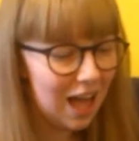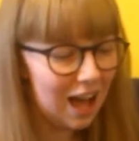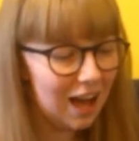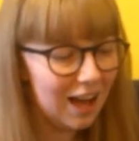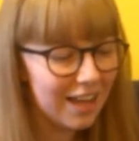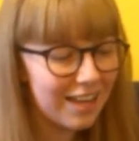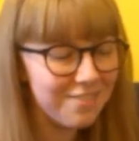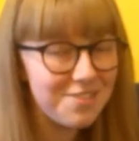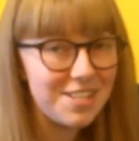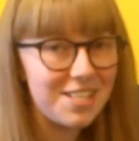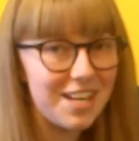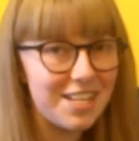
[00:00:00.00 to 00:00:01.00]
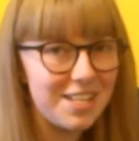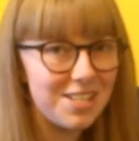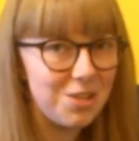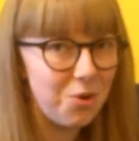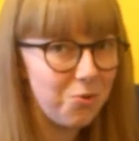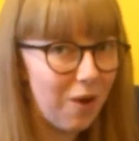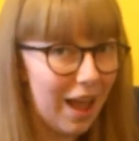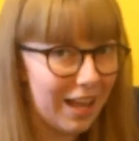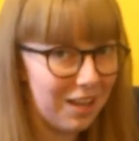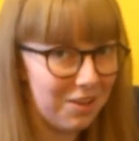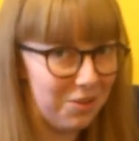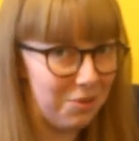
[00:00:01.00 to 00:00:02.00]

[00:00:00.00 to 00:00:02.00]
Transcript: I have decided to rank